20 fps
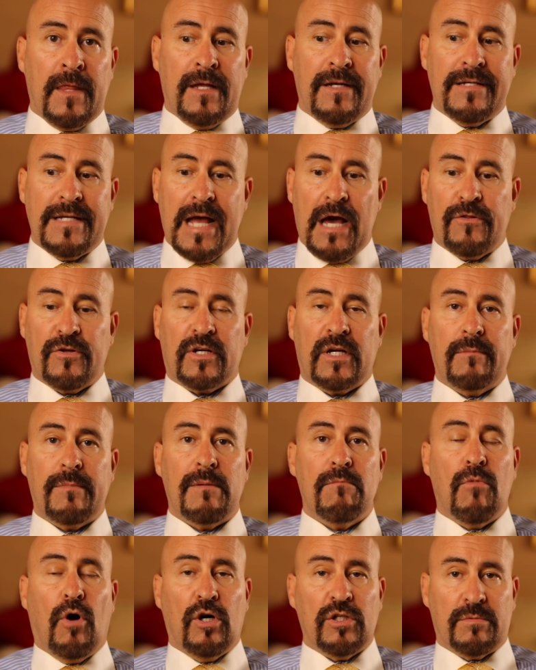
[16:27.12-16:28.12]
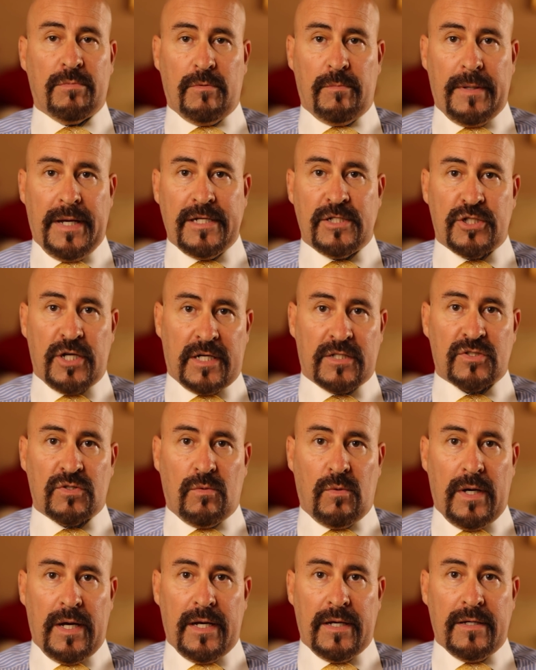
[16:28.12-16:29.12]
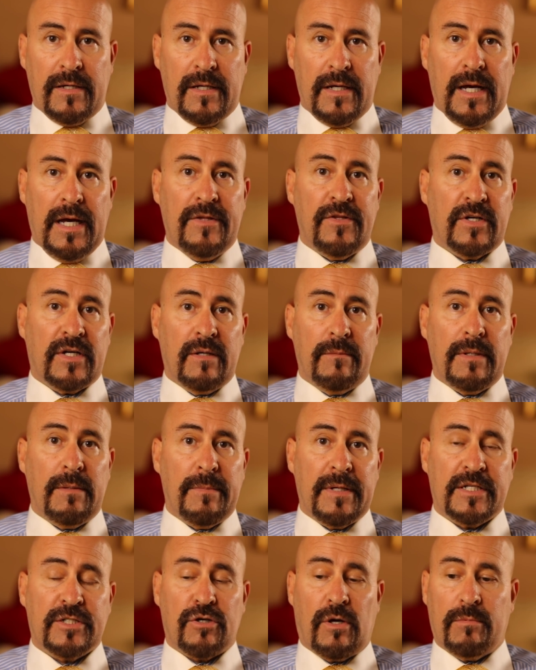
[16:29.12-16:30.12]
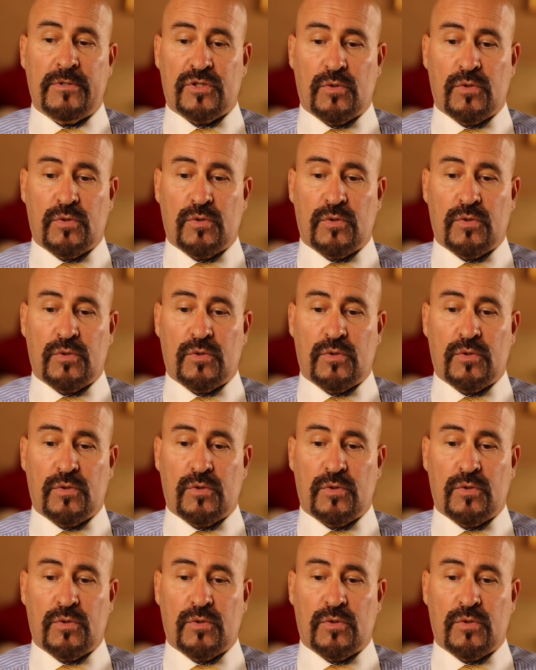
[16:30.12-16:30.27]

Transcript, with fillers: now they're going to be multiple paychecks away and they're going to be in big trouble.